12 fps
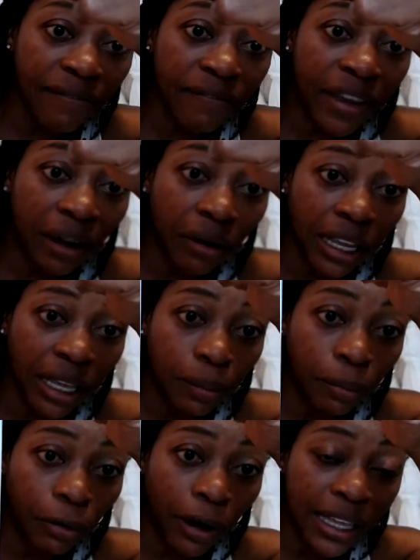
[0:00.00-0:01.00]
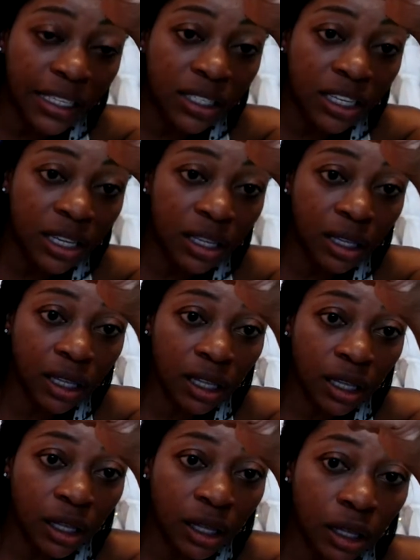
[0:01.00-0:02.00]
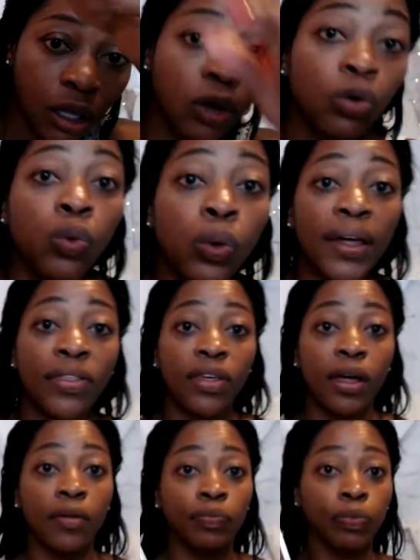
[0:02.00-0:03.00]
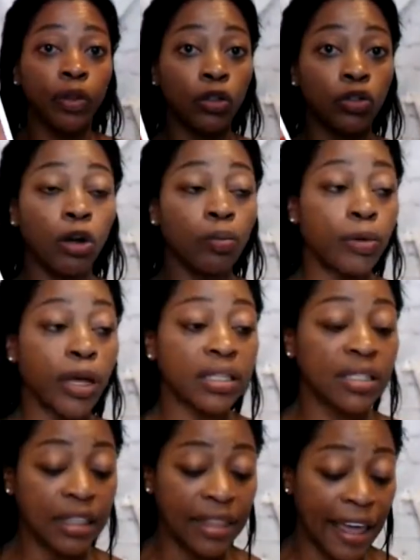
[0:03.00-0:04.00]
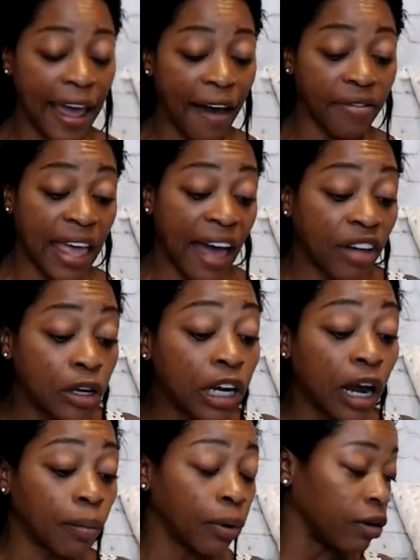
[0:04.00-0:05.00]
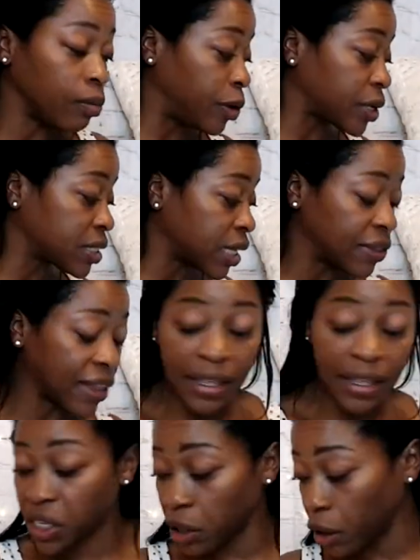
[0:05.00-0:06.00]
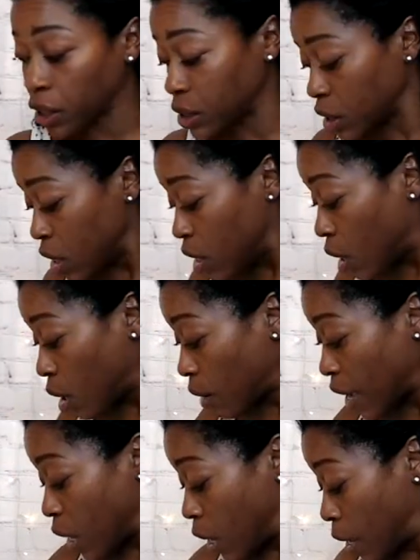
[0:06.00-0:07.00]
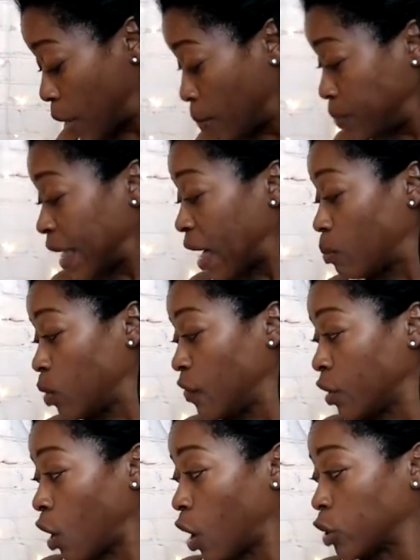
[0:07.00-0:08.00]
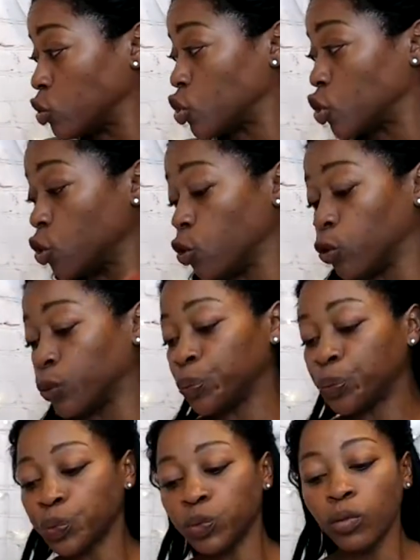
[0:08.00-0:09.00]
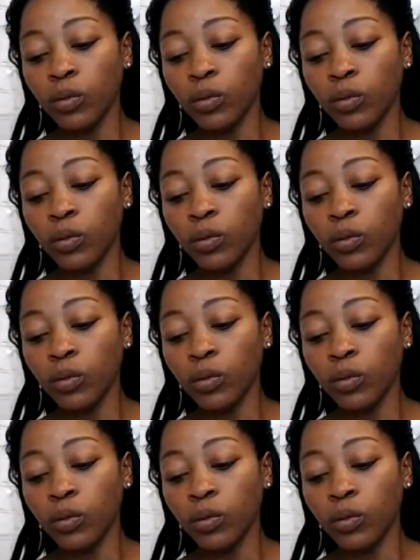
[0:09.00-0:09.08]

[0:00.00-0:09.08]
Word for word: am very impressed with their books that they have. They have a number of books in that series. All right, um, now moving on to